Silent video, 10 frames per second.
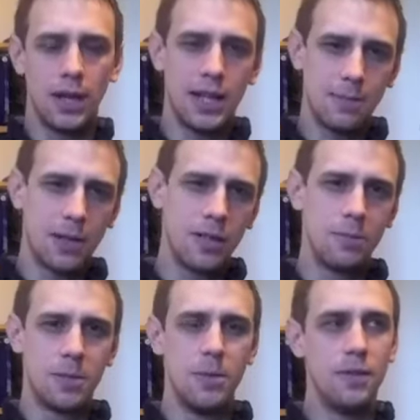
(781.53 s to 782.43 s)
That's my
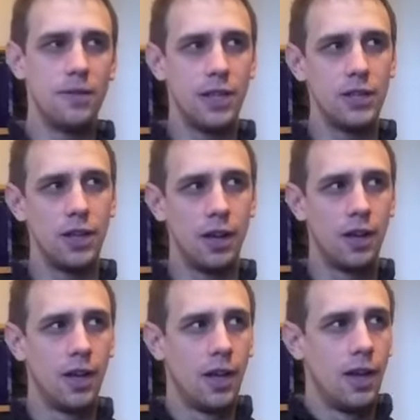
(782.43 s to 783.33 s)
Christmas movie for this year.
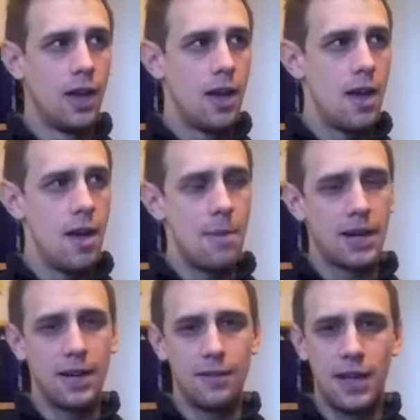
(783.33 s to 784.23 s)
My
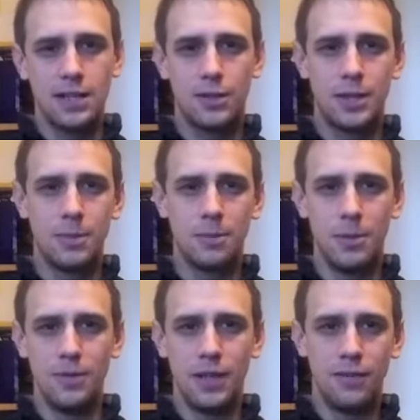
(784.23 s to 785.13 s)
kind of last Christmas
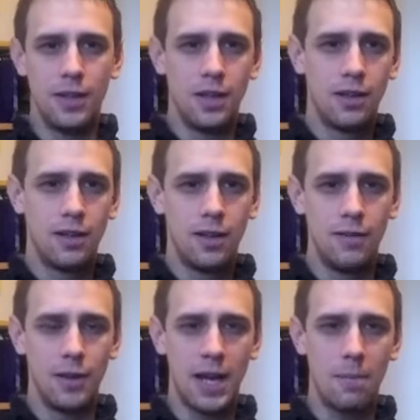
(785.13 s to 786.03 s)
movie of
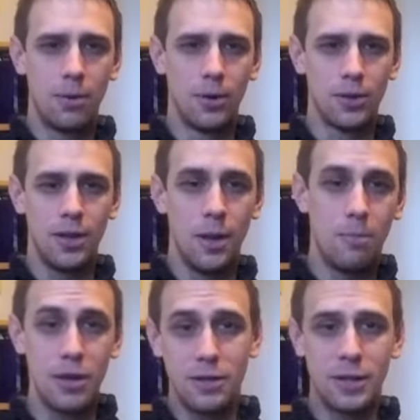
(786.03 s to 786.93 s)
the kind of
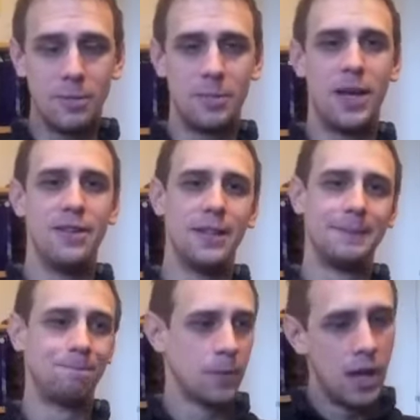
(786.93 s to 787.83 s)
pre-Christmas period.
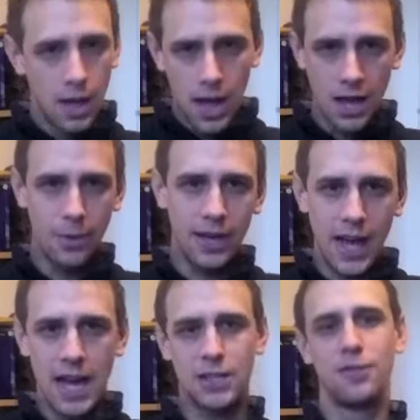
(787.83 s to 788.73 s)
Anyway,
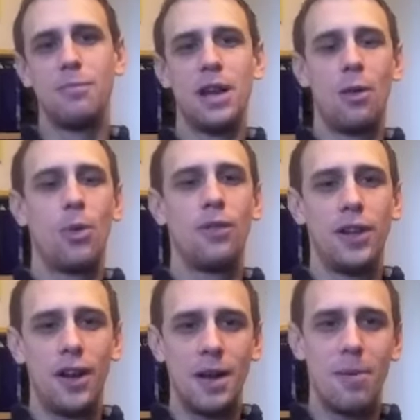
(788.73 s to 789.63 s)
guys, enough of me waffling
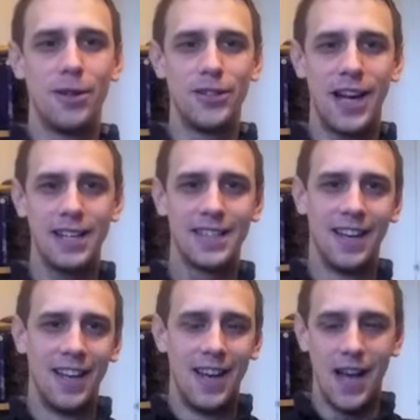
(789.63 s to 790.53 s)
on. I apologise
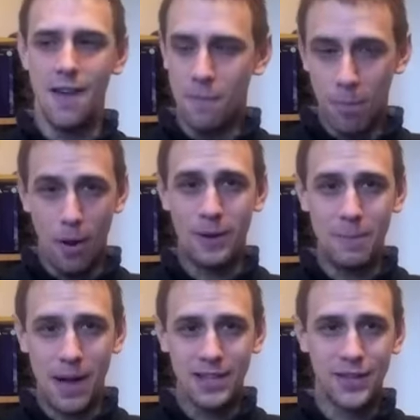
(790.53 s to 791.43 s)
for boring the
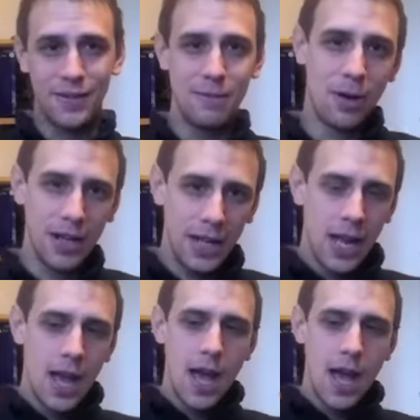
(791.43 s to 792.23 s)
pants off everybody.